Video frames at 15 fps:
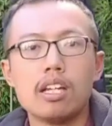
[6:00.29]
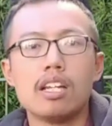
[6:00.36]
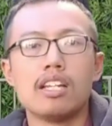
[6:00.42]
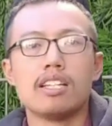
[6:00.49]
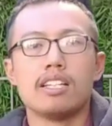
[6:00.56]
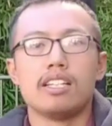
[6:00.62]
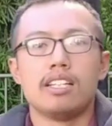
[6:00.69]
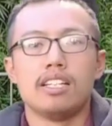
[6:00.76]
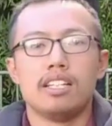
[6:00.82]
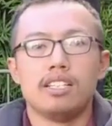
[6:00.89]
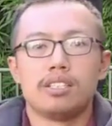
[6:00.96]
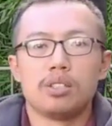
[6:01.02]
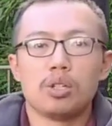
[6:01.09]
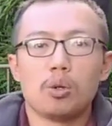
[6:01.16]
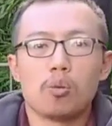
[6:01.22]
is you don't
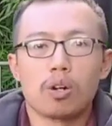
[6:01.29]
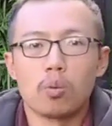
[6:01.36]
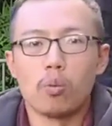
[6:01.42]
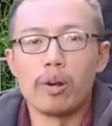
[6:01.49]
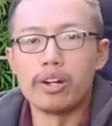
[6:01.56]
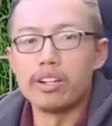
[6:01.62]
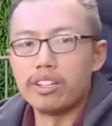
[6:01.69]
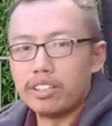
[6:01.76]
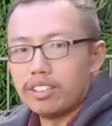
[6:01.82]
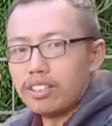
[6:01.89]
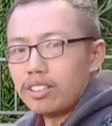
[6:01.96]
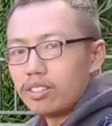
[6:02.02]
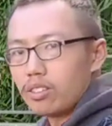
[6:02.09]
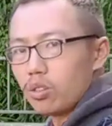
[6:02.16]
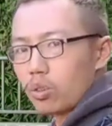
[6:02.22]
want to wear your
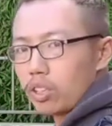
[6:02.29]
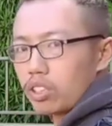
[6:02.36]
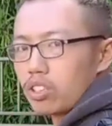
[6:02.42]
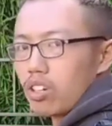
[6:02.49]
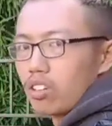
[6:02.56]
guitar like